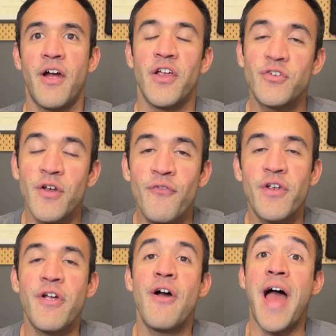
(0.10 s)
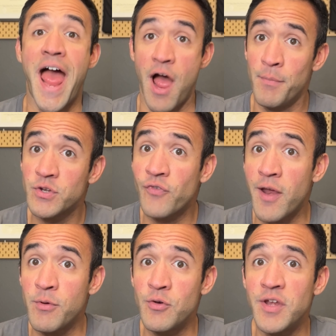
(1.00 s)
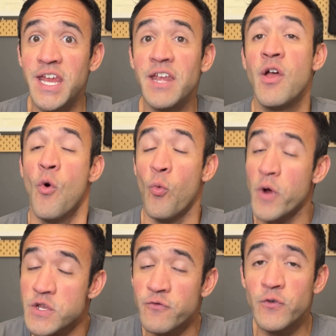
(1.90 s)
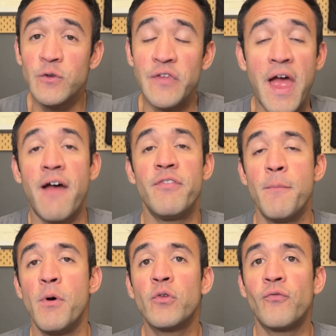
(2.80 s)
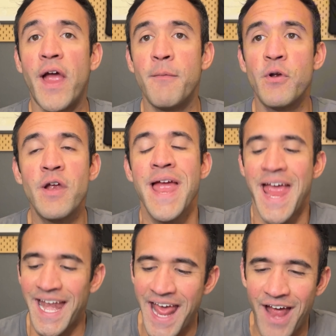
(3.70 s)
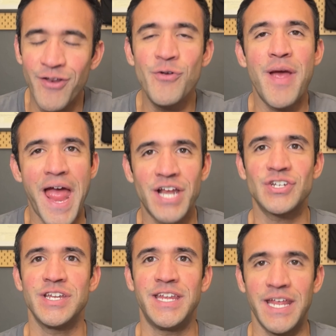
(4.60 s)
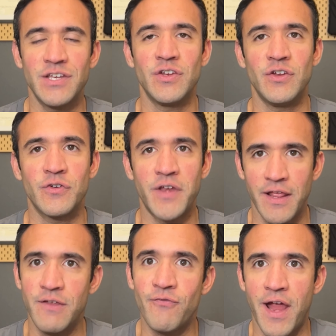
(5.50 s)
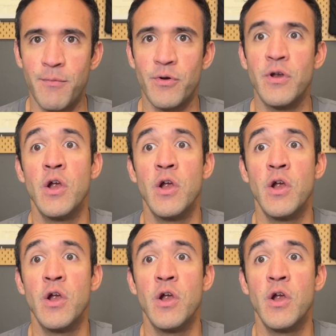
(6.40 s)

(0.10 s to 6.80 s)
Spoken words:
Are you trying to figure out how much fiber you need, which foods have the most fiber, and how do you actually get to your daily fiber